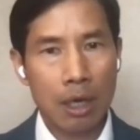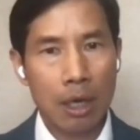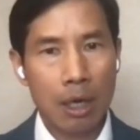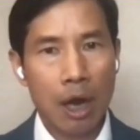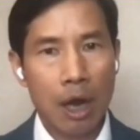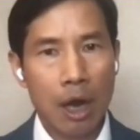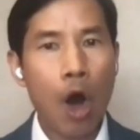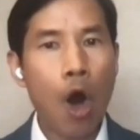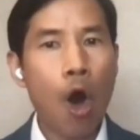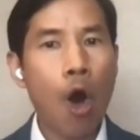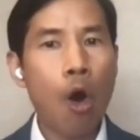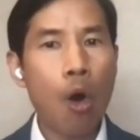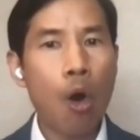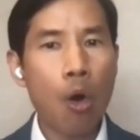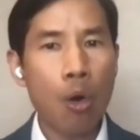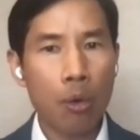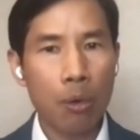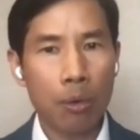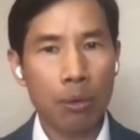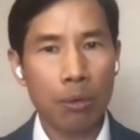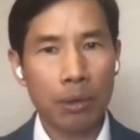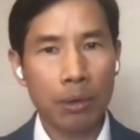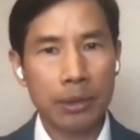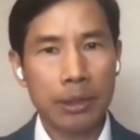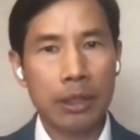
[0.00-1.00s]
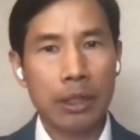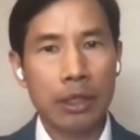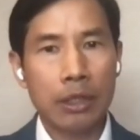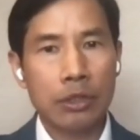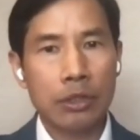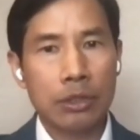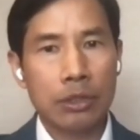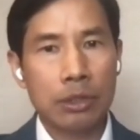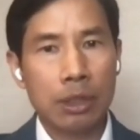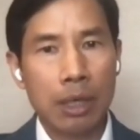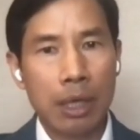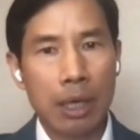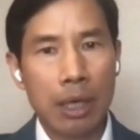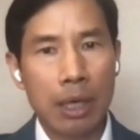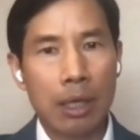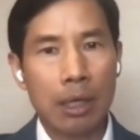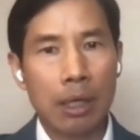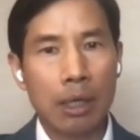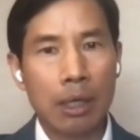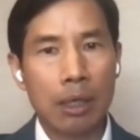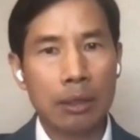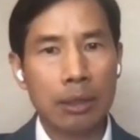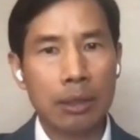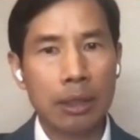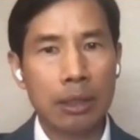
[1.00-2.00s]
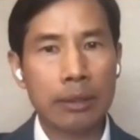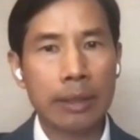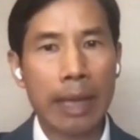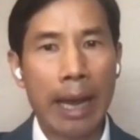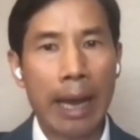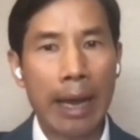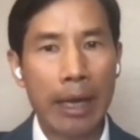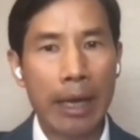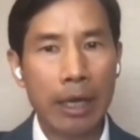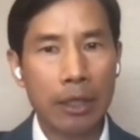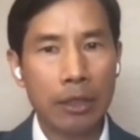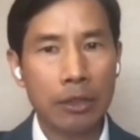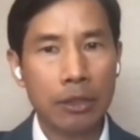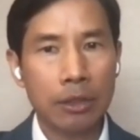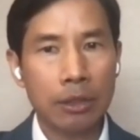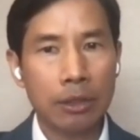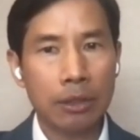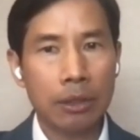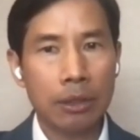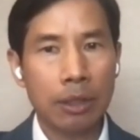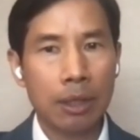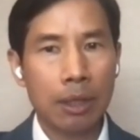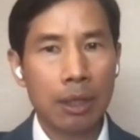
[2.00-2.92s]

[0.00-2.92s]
whole, in its entirety.